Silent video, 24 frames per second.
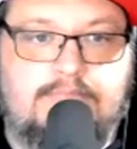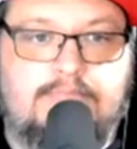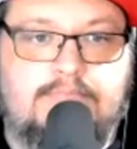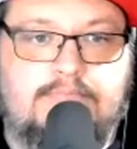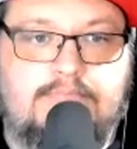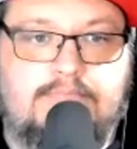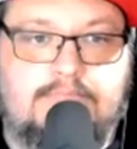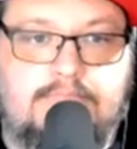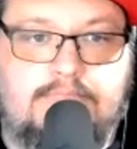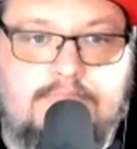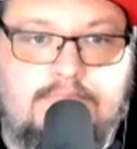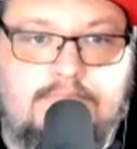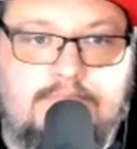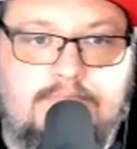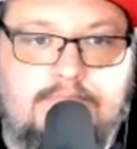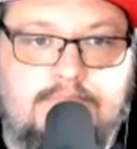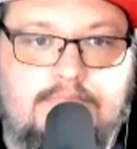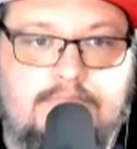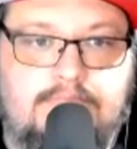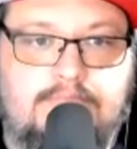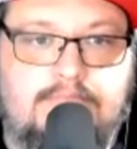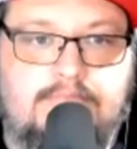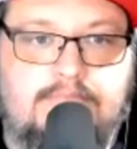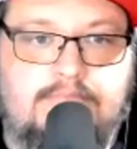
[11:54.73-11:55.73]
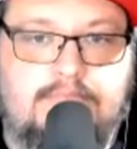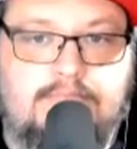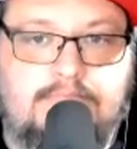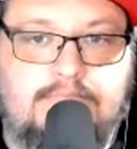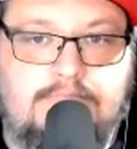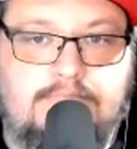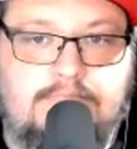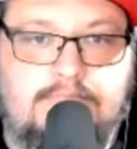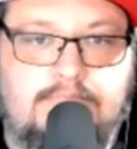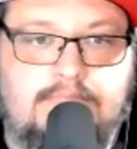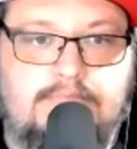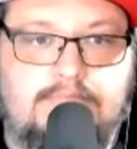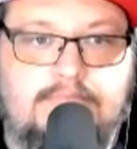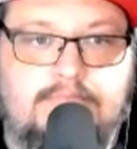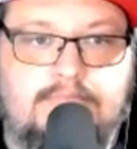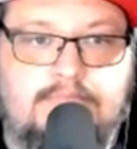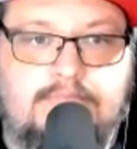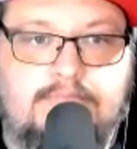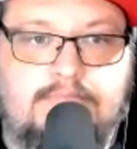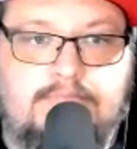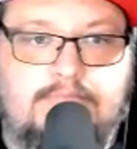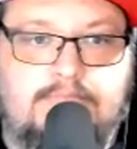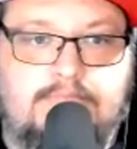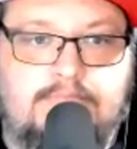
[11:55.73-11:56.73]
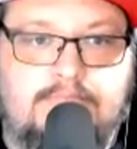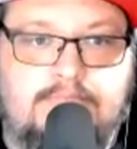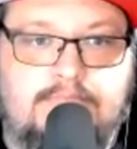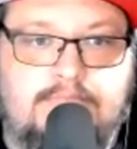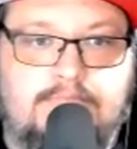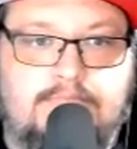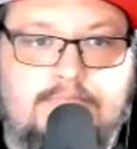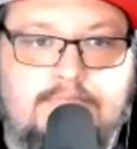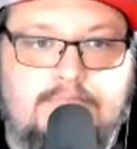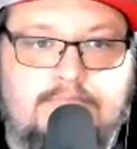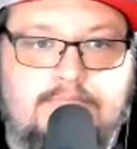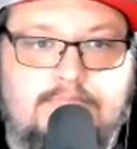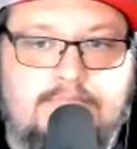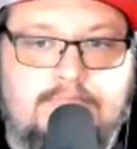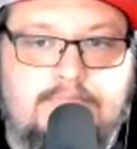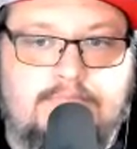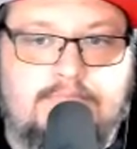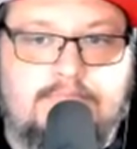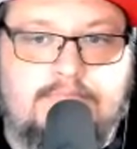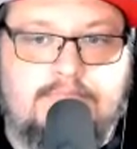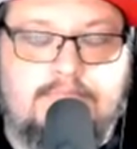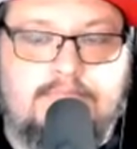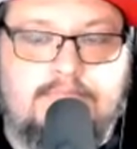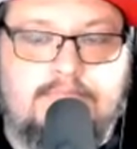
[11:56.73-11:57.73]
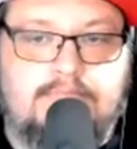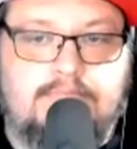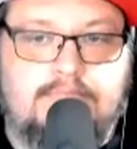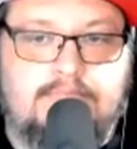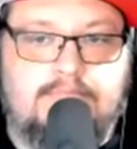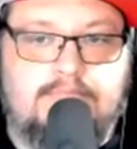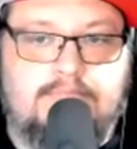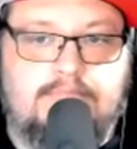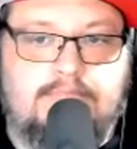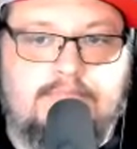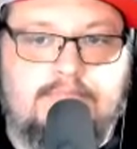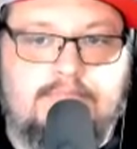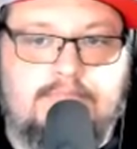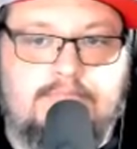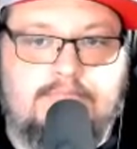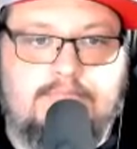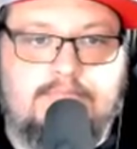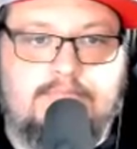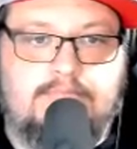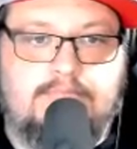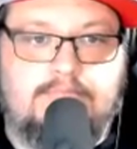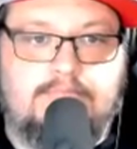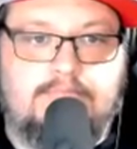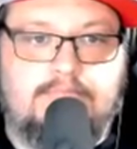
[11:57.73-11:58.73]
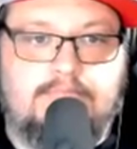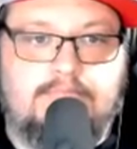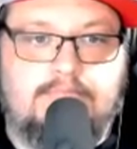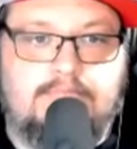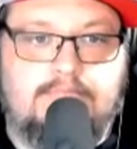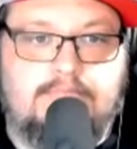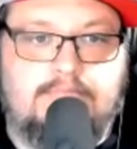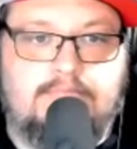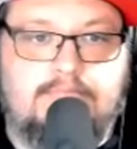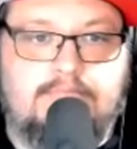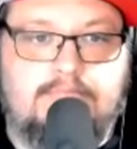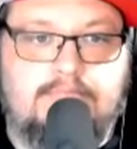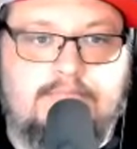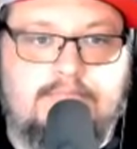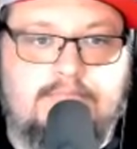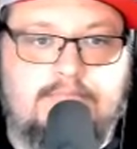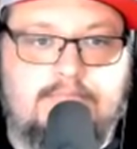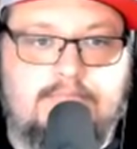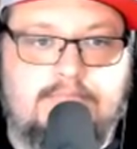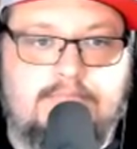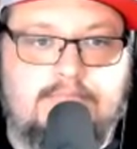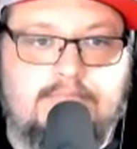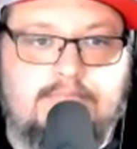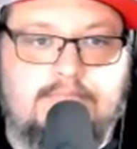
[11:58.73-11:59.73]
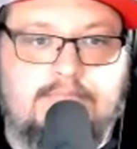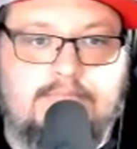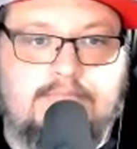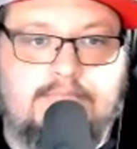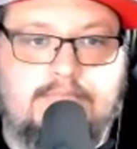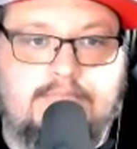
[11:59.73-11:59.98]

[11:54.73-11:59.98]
No words are spoken by the person on screen.